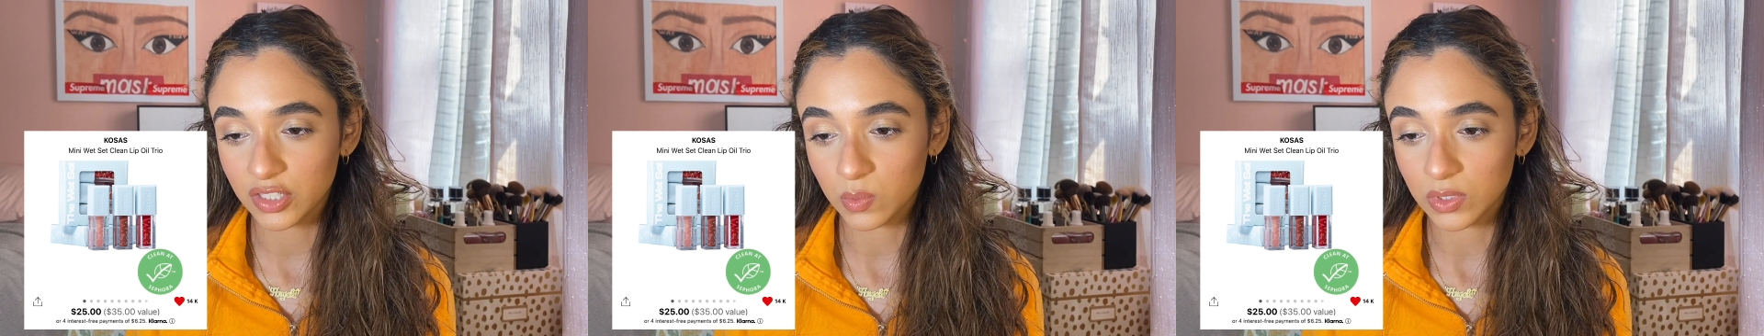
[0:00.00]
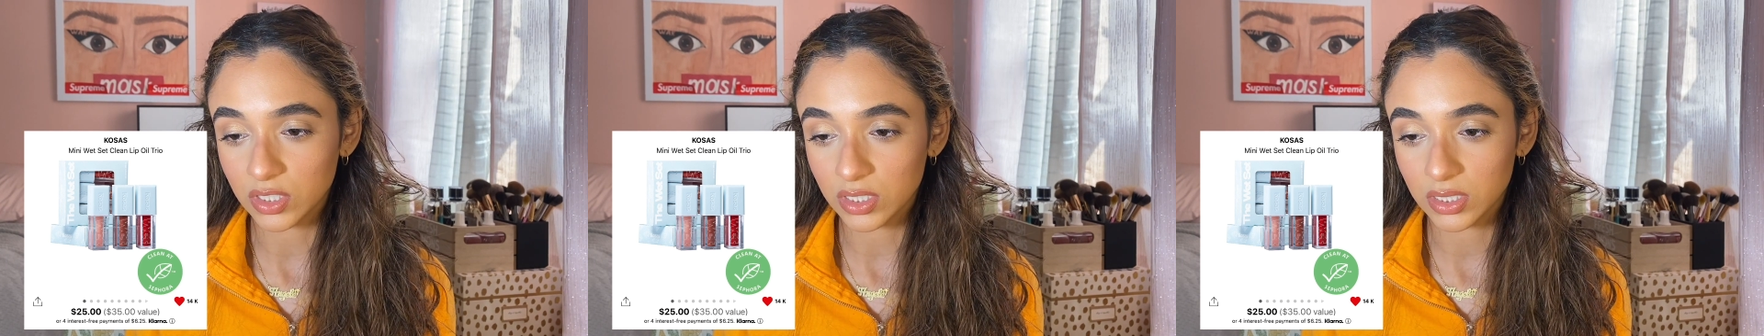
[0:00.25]

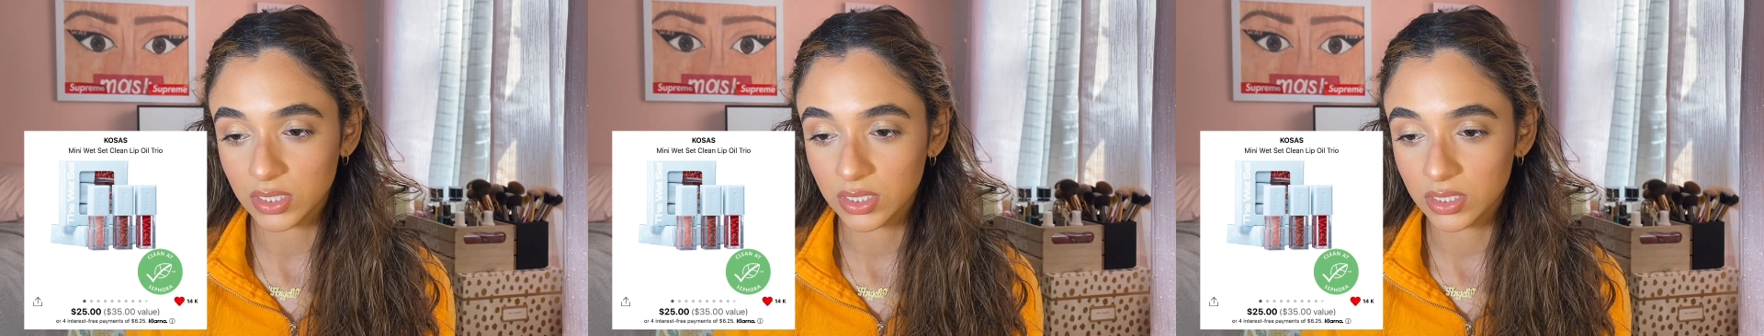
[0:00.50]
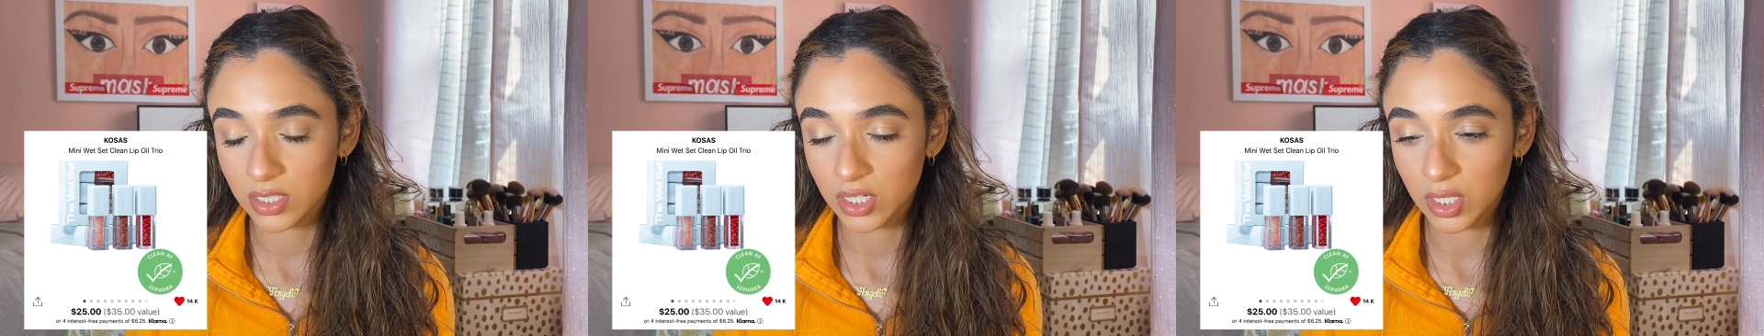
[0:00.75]
which is
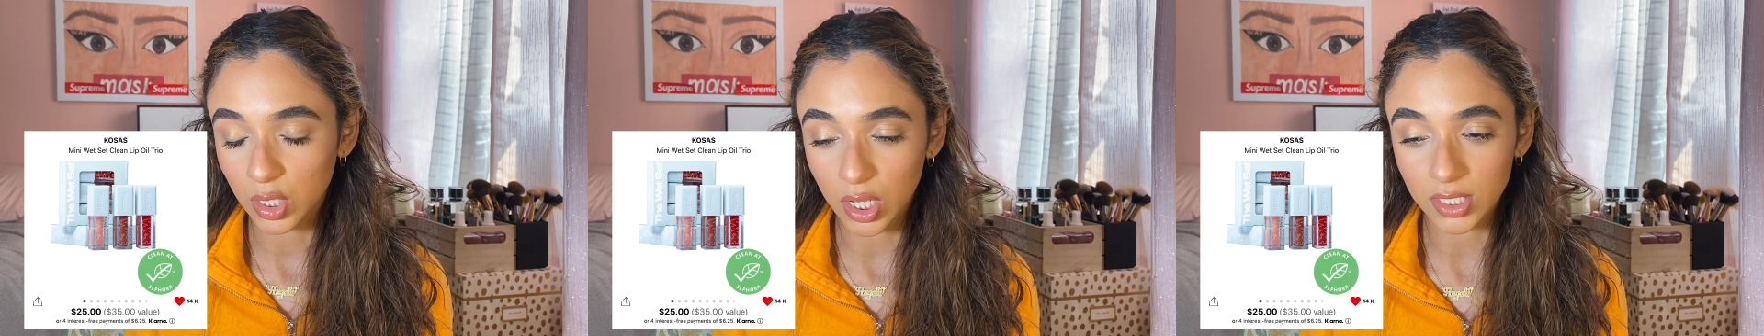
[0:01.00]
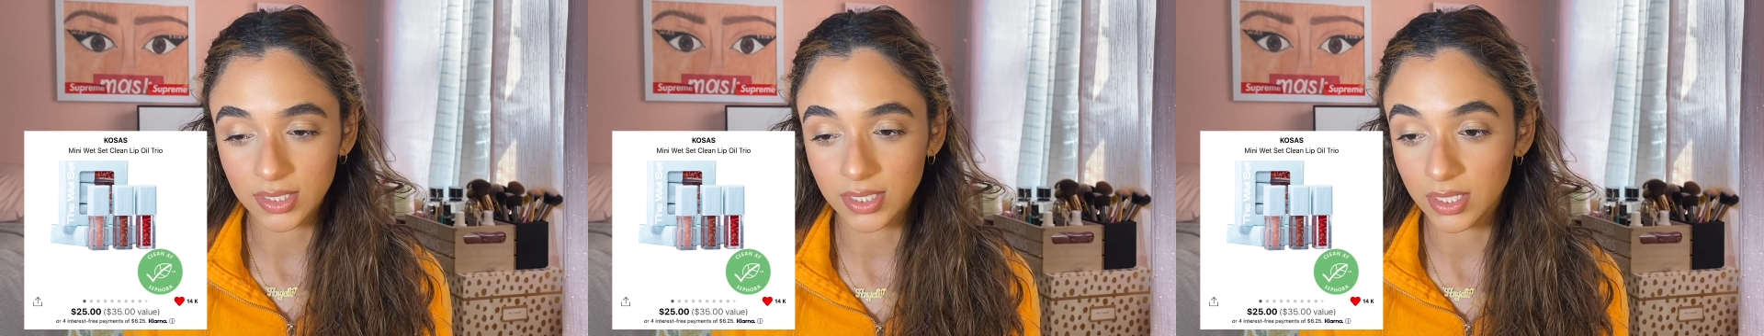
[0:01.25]

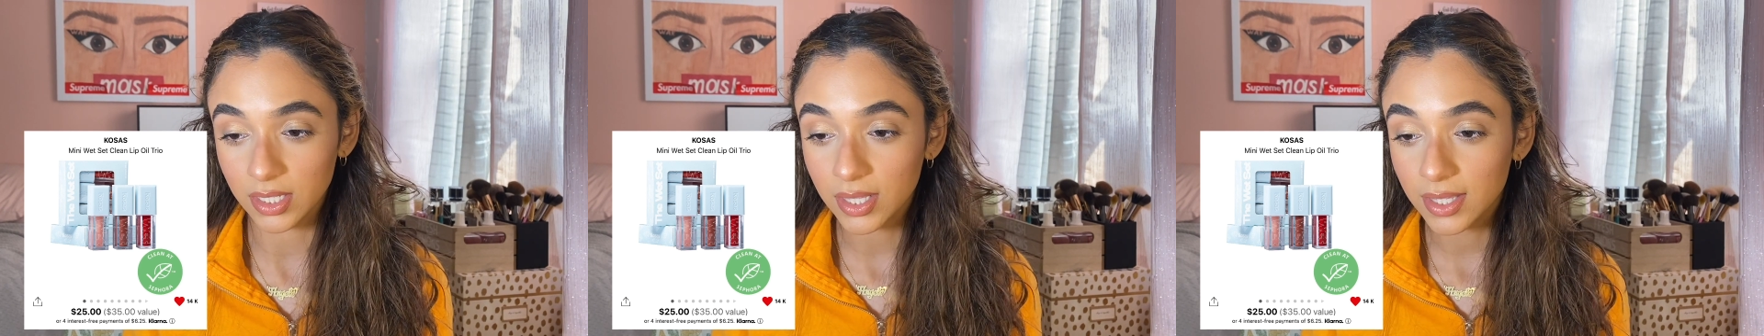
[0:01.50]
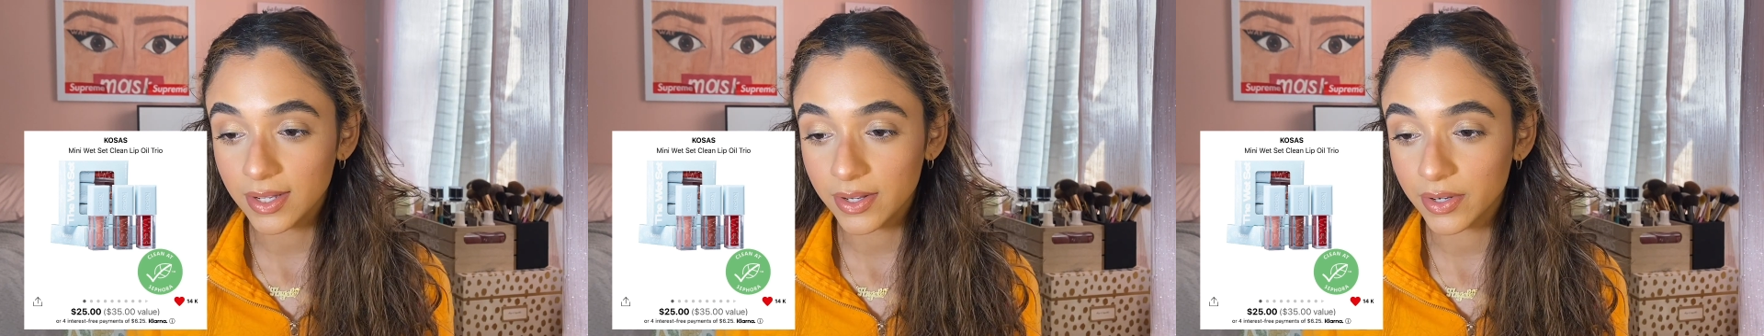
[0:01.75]
glossy and
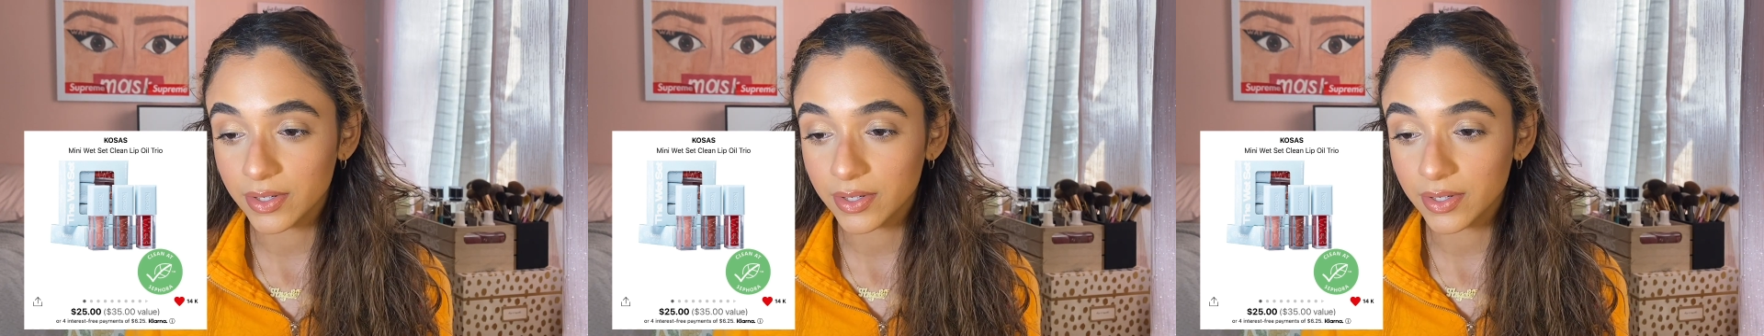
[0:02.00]
clear,